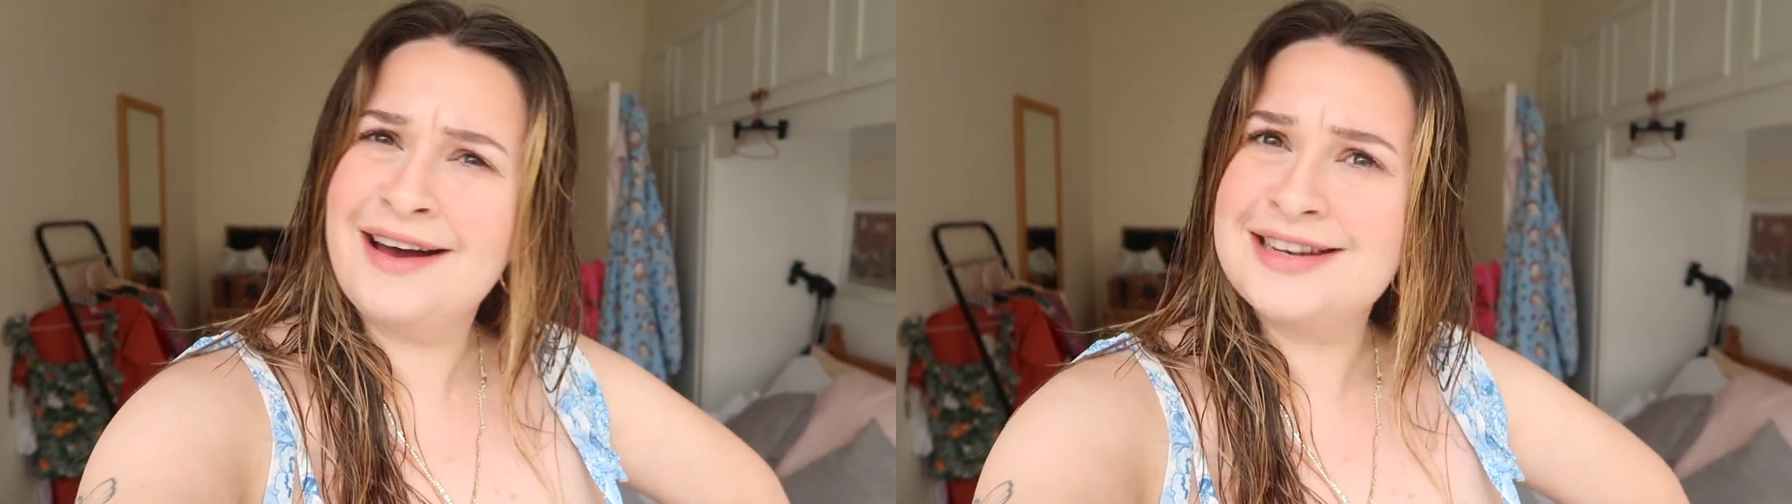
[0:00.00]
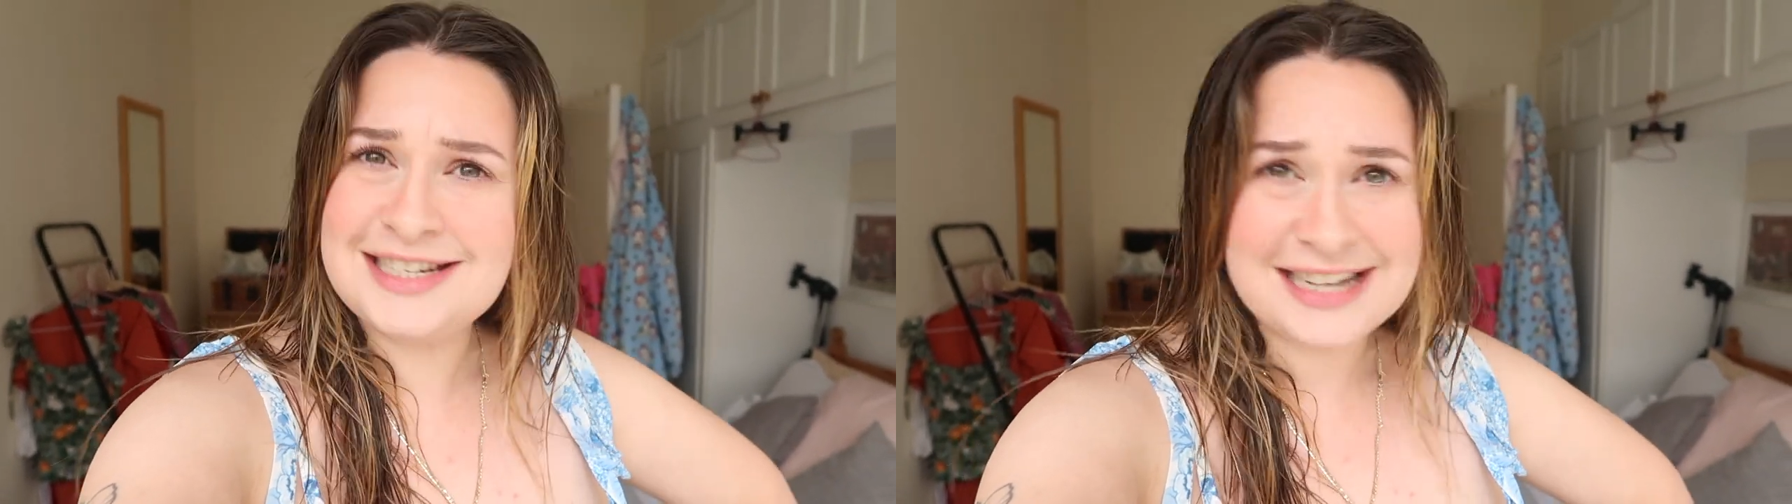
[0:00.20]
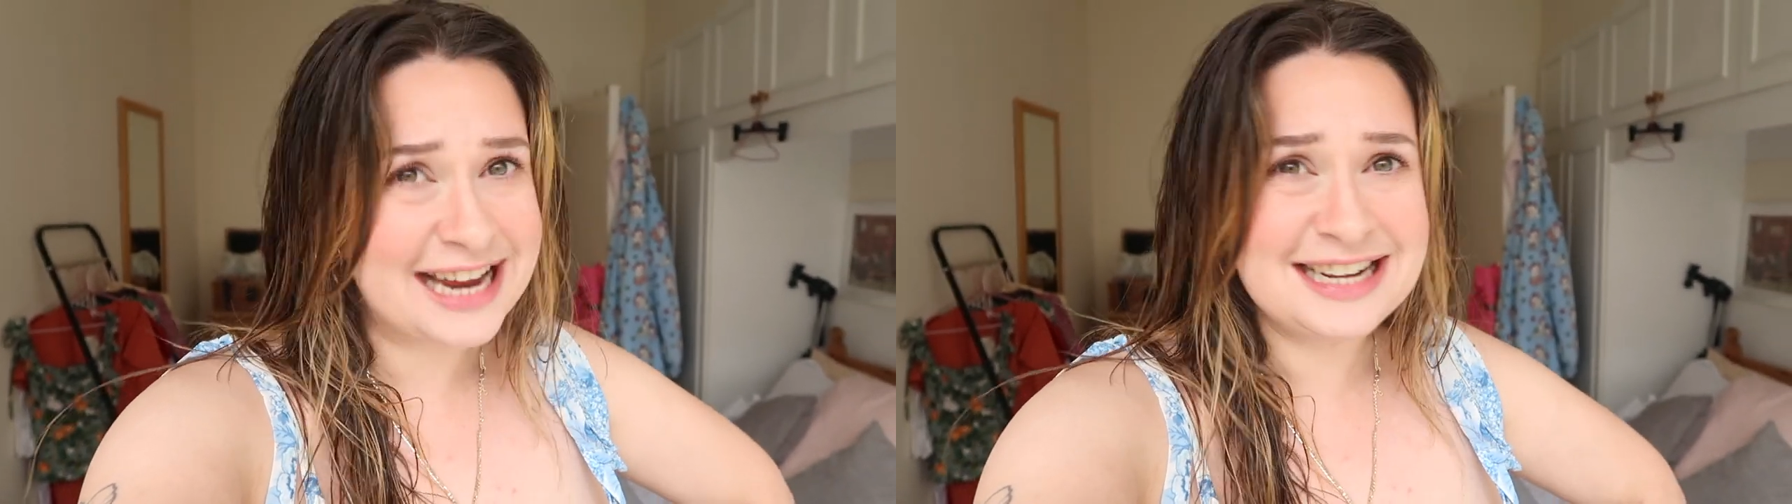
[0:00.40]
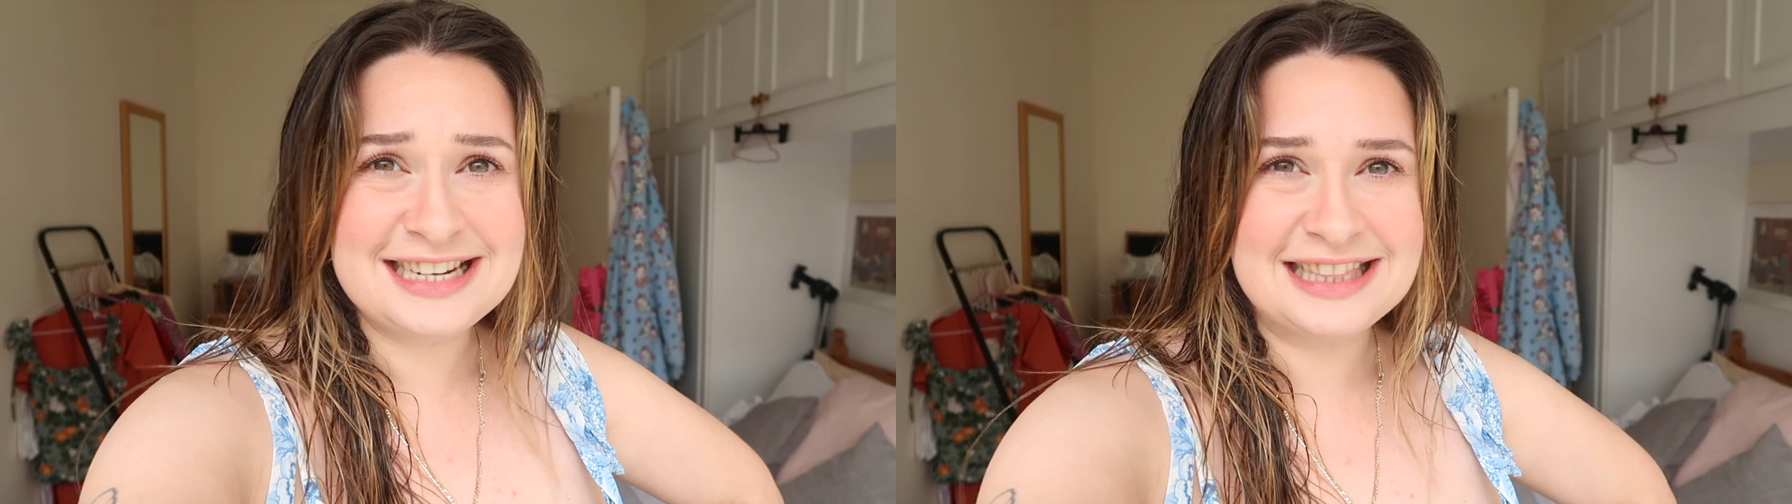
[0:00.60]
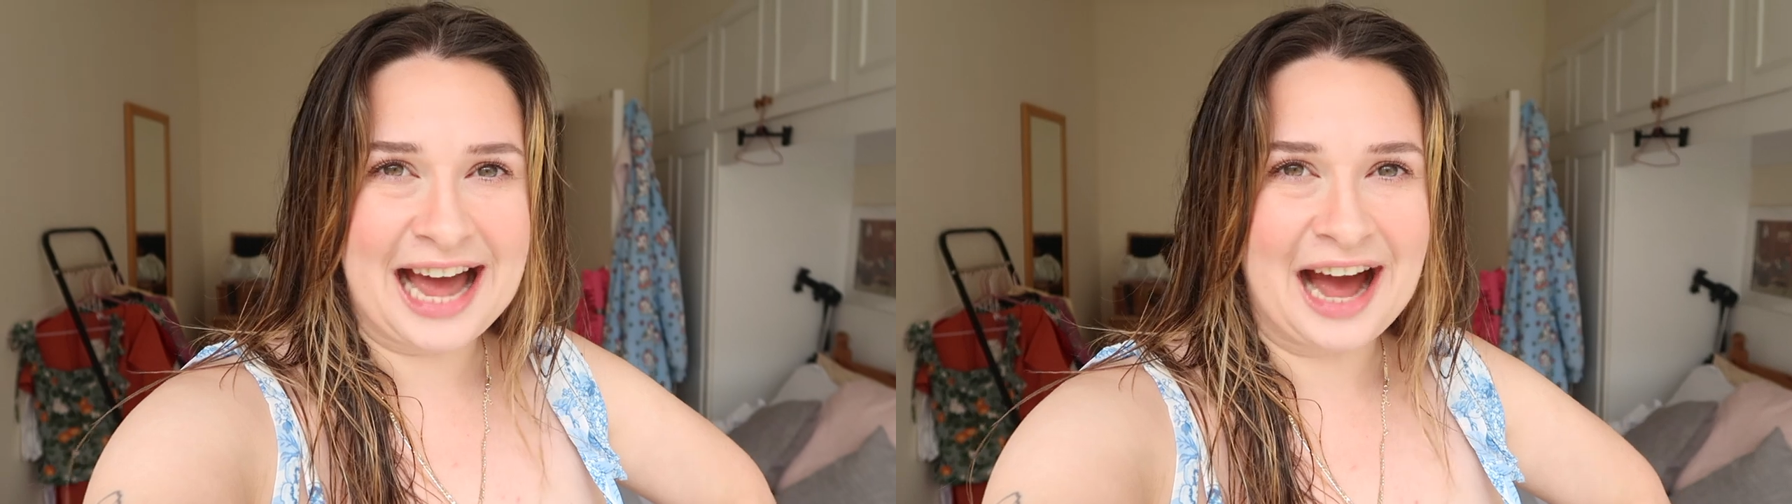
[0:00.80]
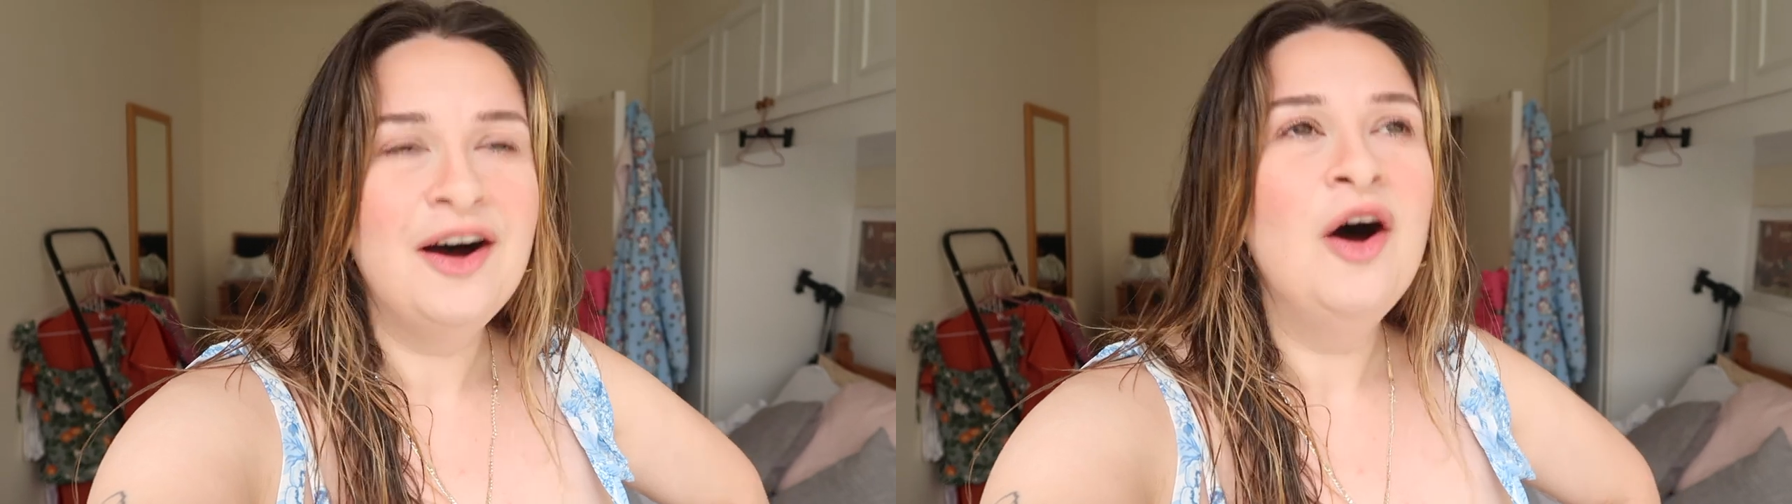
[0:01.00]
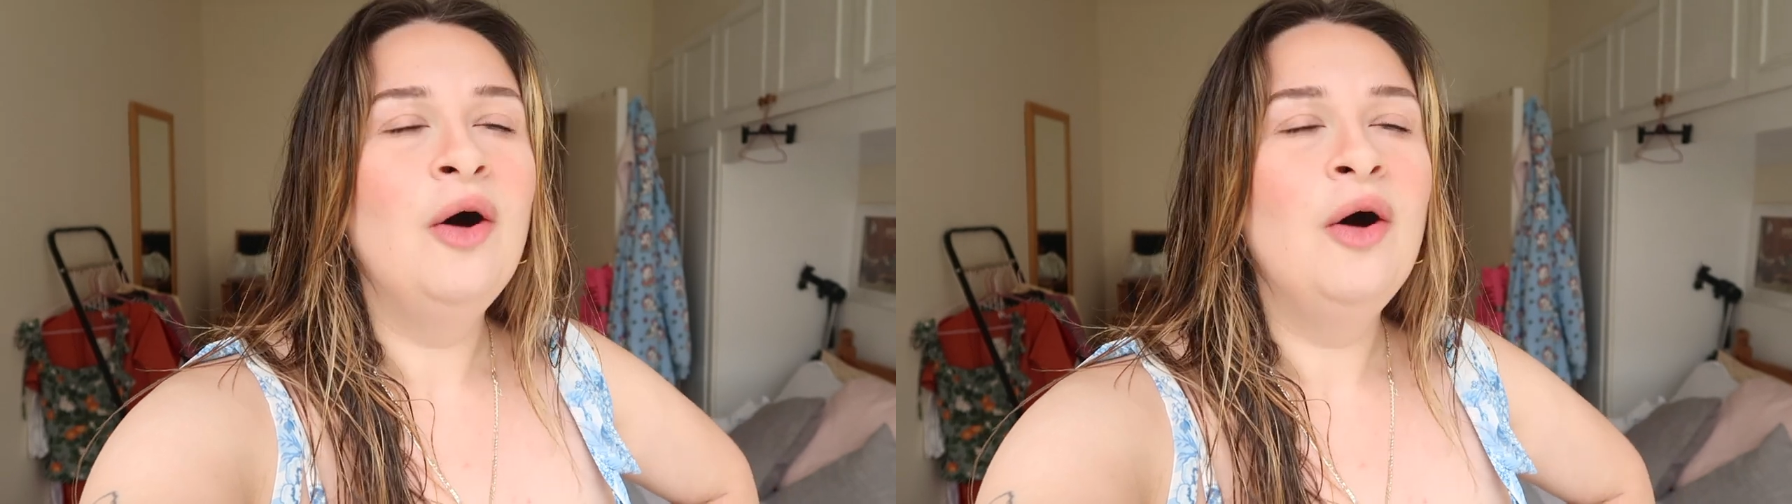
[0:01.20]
are changing that.